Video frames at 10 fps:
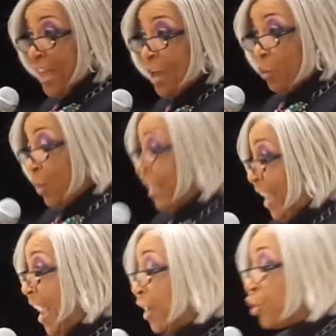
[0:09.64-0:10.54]
that would
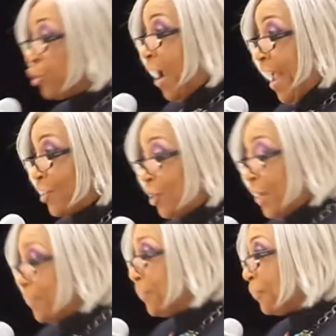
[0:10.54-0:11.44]
gain traction.
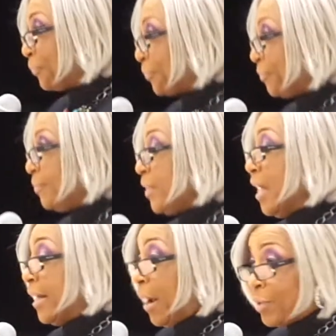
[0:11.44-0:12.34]

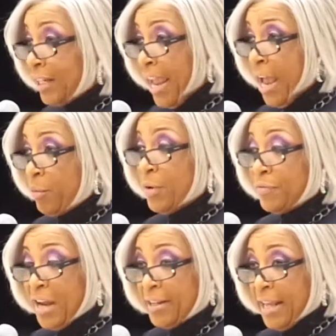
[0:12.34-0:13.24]
And I'm glad we've
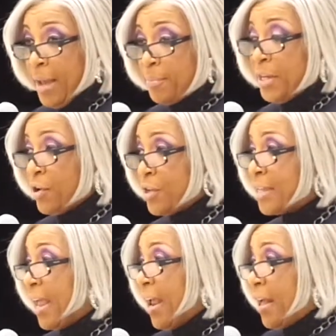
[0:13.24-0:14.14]
done that, because
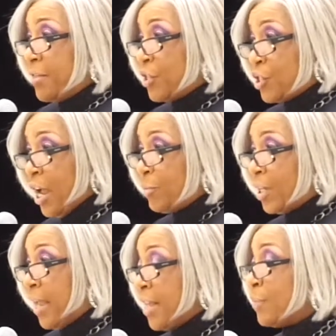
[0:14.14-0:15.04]
the
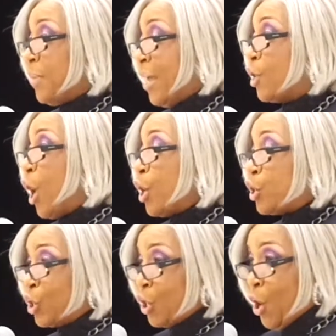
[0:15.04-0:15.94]
subject has been
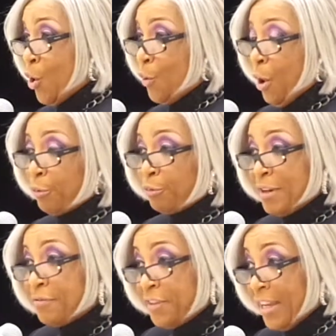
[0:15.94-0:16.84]
so
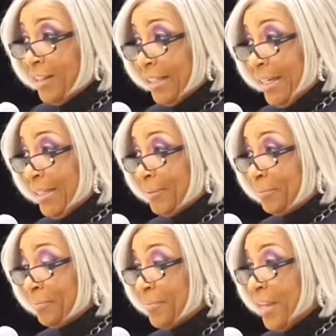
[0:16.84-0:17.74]
revealing.
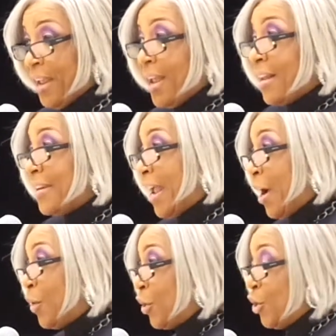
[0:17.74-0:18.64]

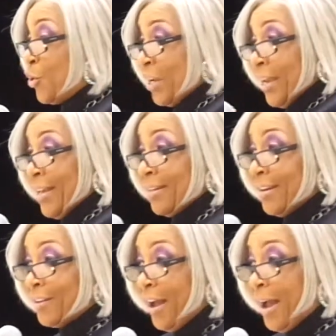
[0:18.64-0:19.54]
Now, you can